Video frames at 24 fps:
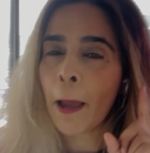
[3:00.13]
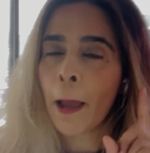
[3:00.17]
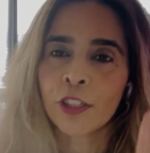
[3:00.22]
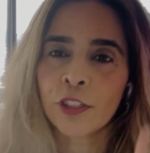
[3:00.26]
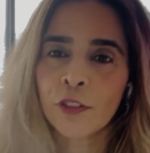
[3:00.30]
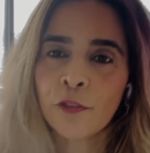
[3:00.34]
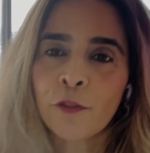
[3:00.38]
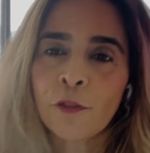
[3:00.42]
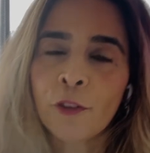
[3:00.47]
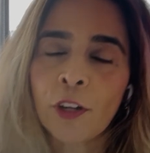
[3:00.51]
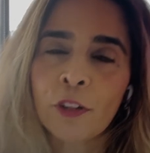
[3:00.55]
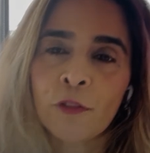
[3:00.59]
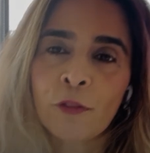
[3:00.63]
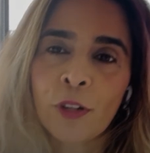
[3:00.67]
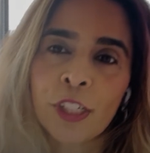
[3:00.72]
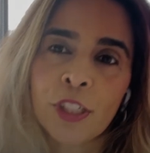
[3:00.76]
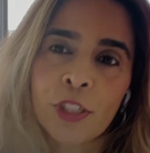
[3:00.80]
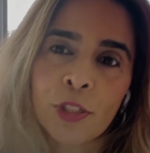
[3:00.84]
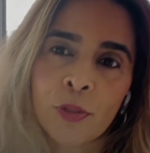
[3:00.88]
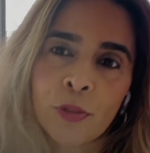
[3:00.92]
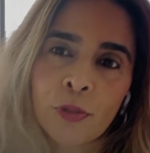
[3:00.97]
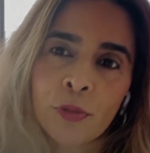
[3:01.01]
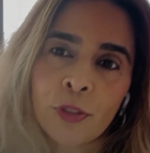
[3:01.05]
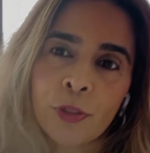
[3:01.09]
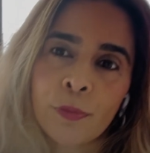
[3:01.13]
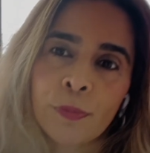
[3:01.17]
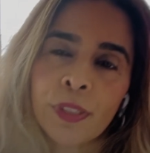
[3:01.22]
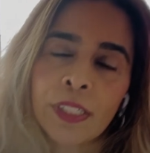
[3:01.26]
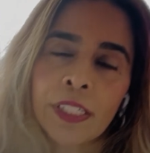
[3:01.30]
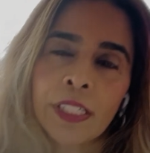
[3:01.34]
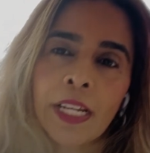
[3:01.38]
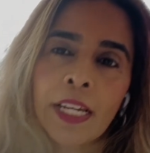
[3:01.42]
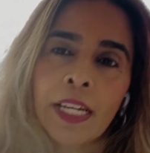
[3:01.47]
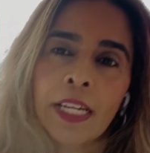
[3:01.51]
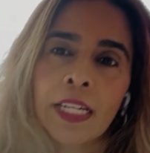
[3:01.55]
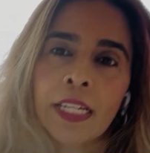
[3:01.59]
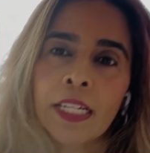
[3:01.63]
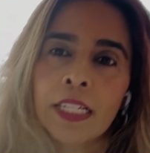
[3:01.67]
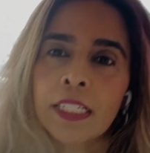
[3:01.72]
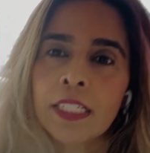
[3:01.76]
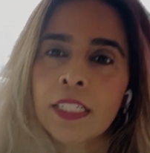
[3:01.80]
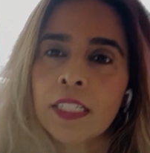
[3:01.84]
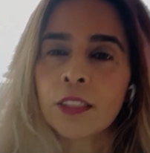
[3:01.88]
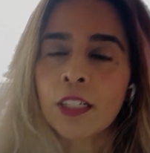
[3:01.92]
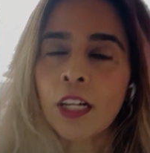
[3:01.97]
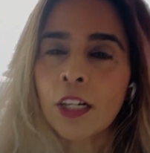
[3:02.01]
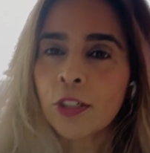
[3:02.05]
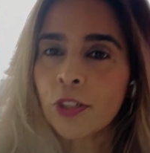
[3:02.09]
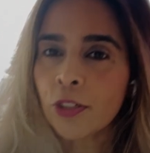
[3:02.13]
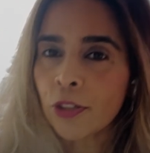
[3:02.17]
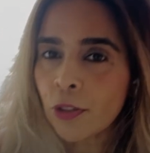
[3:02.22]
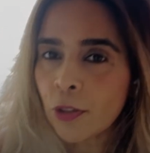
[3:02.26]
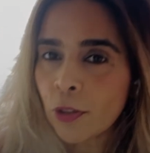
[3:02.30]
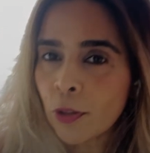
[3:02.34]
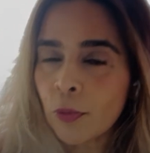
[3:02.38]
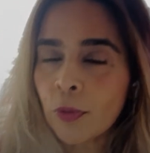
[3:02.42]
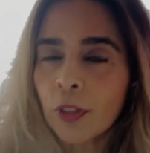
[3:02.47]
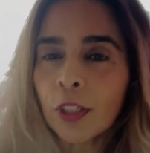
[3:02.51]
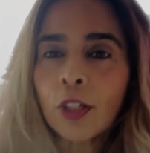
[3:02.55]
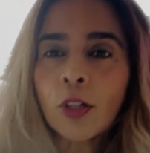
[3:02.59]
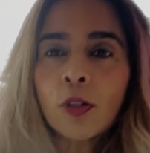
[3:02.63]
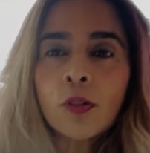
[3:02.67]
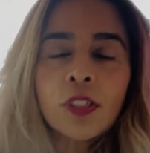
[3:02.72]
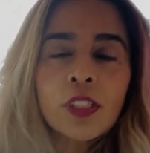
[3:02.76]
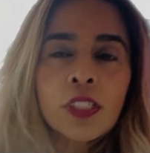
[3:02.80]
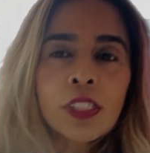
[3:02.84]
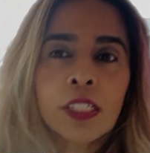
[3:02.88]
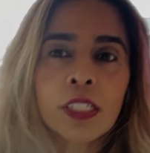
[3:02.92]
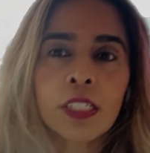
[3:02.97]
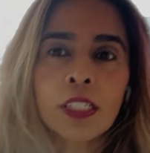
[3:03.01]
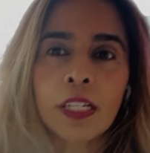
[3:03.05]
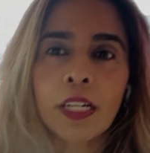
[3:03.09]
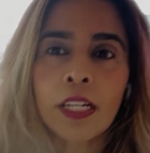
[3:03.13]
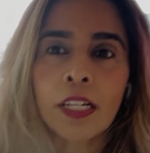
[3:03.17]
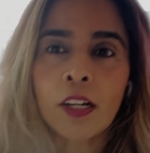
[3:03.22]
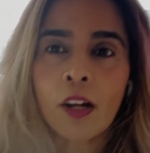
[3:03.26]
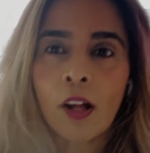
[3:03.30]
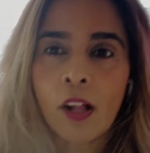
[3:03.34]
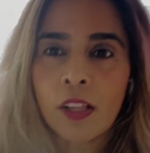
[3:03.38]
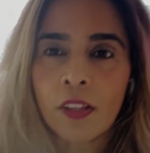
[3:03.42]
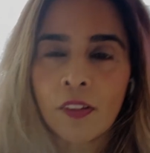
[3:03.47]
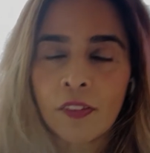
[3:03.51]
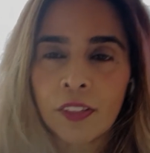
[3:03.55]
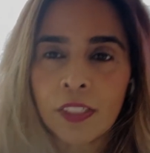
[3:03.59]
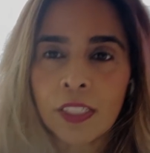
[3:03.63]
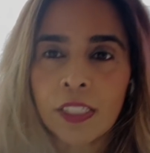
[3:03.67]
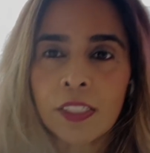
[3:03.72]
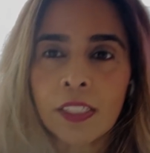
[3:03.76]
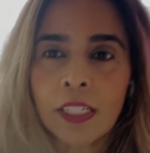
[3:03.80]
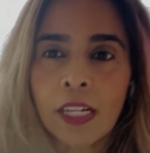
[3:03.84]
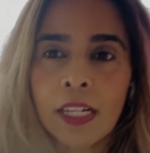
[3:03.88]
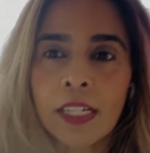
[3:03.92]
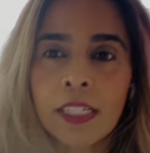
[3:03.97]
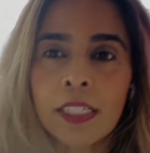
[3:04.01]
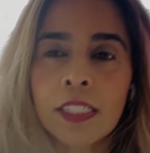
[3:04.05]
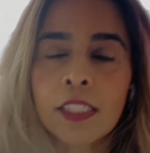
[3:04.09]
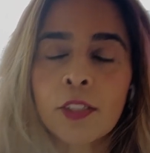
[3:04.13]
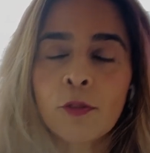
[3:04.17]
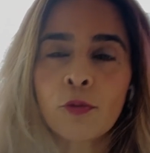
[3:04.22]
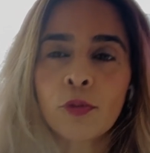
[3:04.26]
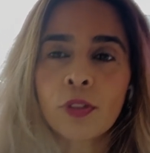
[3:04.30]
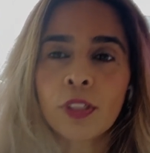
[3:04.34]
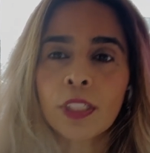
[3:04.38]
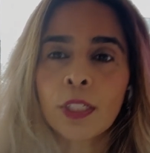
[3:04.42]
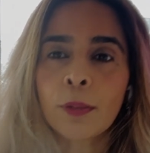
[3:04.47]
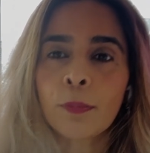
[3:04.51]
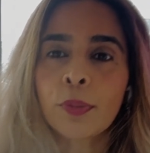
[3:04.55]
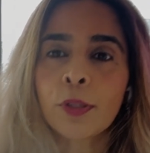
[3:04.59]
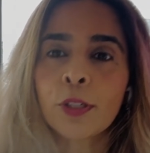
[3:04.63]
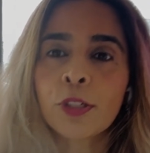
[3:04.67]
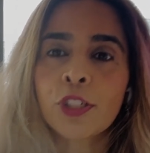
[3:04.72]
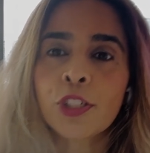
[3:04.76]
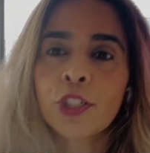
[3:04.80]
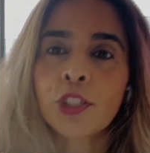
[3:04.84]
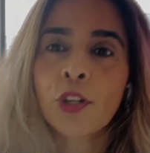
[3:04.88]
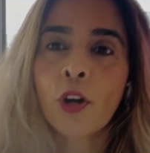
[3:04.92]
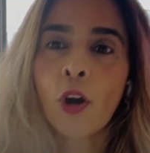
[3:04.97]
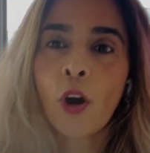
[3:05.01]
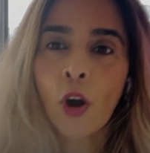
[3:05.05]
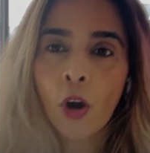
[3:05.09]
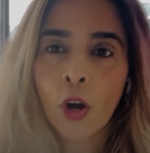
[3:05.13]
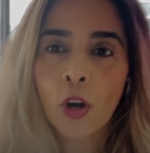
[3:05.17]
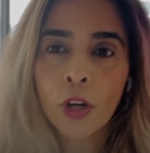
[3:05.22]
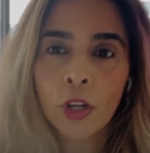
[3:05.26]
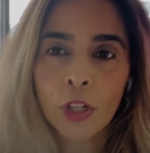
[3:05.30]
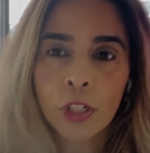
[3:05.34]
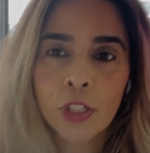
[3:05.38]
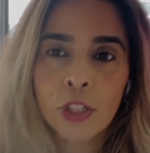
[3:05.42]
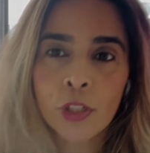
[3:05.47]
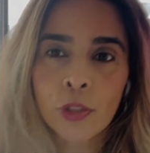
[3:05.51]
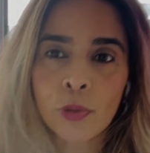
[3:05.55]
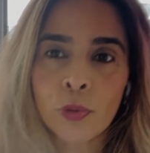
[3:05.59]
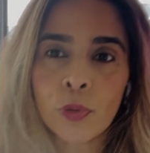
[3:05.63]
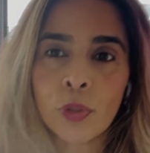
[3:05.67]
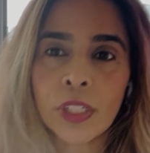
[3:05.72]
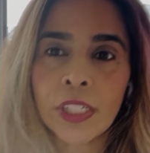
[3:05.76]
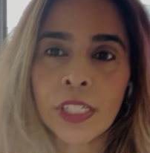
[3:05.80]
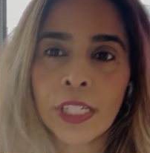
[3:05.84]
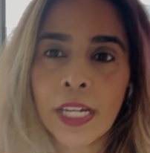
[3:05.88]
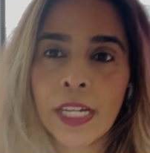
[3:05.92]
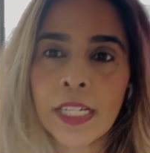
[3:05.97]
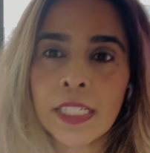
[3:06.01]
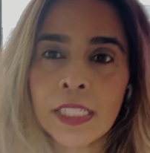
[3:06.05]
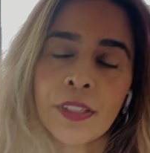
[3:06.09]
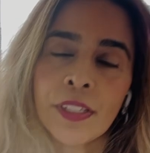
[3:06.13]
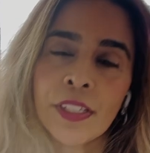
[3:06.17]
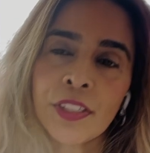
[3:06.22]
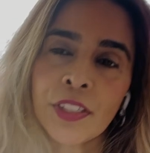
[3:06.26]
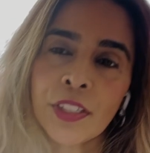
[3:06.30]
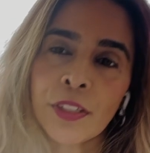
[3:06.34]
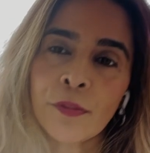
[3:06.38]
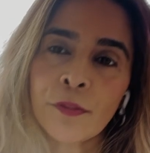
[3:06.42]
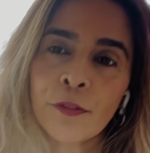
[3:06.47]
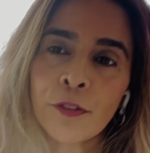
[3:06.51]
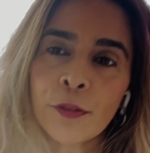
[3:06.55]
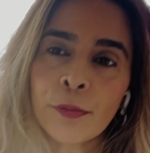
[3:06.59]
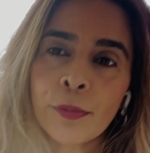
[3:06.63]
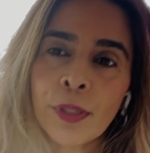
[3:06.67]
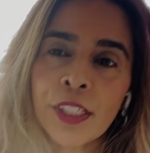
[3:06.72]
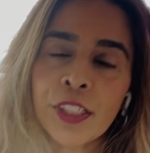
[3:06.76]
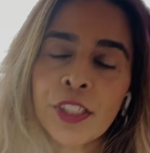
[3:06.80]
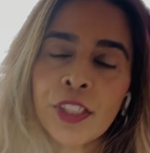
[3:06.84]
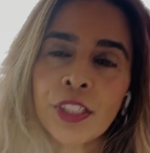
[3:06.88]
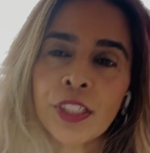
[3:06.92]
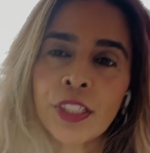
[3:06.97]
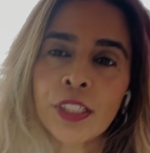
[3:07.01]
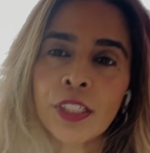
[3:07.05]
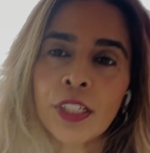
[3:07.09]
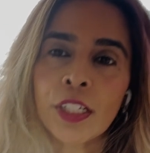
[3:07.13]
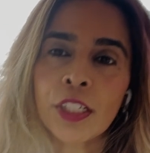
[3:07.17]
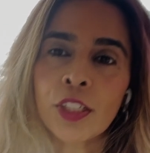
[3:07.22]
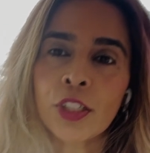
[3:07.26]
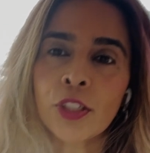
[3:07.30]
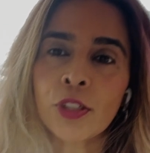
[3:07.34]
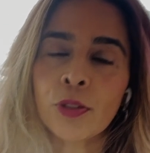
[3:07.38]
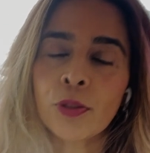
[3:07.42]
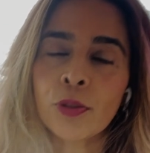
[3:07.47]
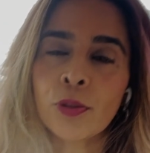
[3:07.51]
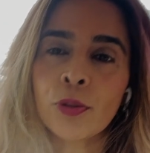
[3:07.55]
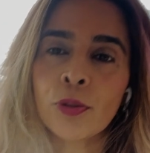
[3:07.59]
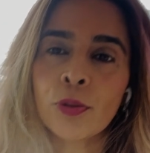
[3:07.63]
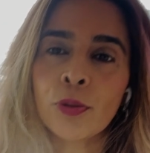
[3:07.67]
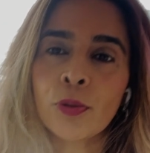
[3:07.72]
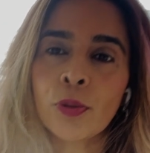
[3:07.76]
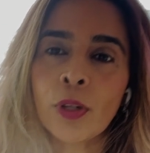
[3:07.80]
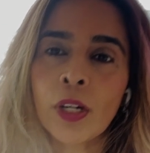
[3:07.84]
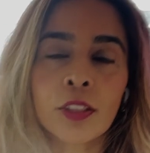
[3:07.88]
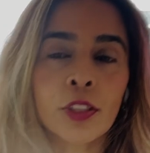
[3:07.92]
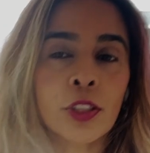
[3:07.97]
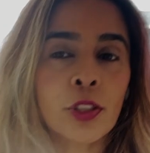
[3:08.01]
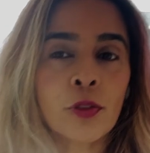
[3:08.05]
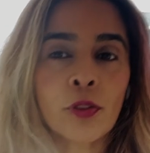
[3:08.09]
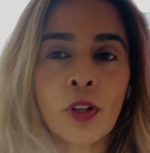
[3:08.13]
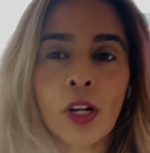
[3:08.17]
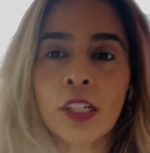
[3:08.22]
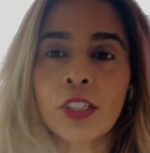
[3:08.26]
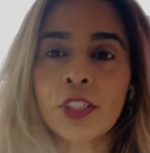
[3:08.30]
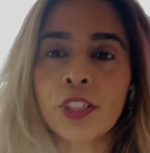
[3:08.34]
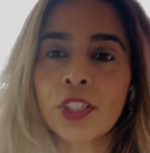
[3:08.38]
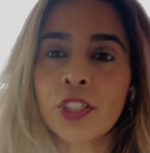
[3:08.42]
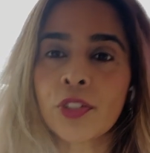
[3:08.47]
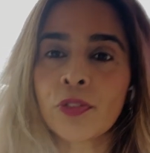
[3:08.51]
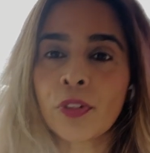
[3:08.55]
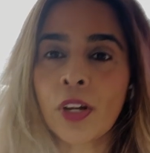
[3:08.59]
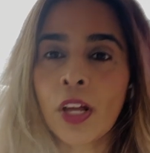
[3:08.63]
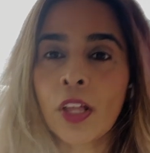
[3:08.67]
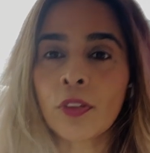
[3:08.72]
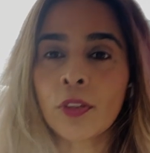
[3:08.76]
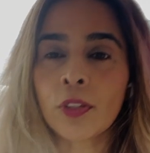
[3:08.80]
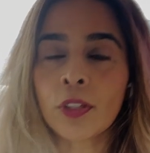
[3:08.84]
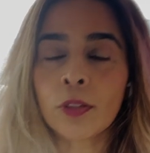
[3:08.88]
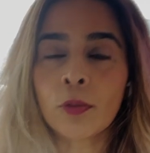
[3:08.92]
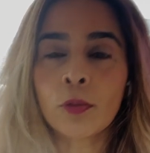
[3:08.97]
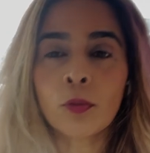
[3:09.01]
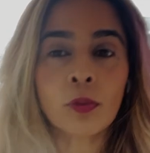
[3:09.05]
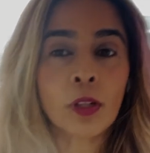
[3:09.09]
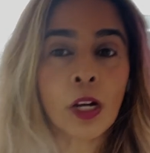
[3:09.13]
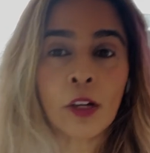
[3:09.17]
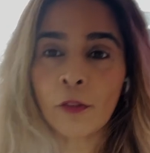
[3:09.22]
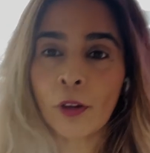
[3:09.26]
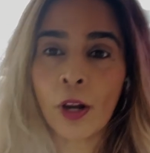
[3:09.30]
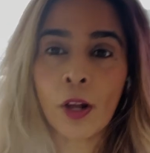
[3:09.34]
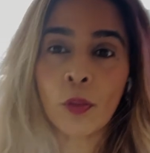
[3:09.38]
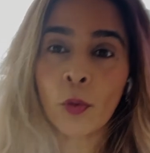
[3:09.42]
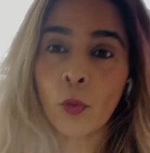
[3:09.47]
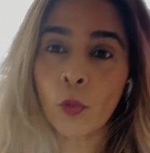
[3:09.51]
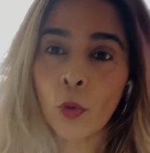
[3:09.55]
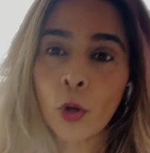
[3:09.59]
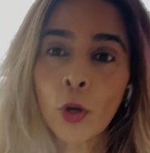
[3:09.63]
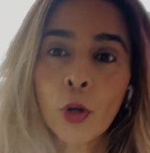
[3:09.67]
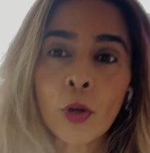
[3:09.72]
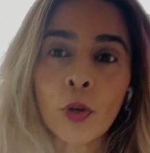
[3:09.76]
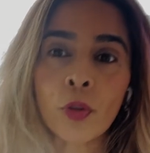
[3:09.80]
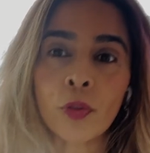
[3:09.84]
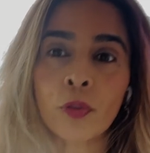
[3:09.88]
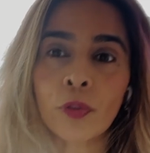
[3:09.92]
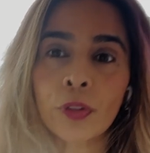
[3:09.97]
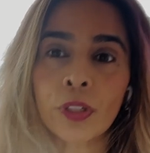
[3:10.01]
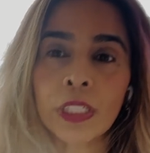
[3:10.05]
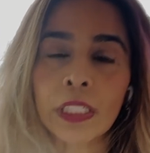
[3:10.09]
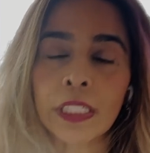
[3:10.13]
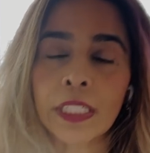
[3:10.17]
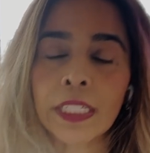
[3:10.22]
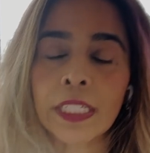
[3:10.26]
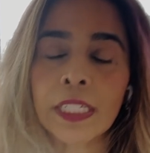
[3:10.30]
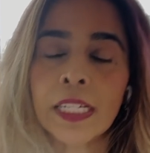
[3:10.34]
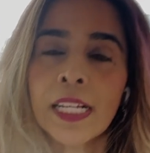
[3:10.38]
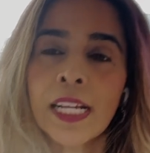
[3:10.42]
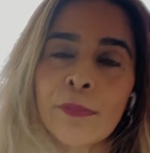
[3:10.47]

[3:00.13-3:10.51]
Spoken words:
good friend Rachel Rubin and Dr. Erwin Goldstein and all of these guys really pushed hard to get this information to the urologists around the world, really.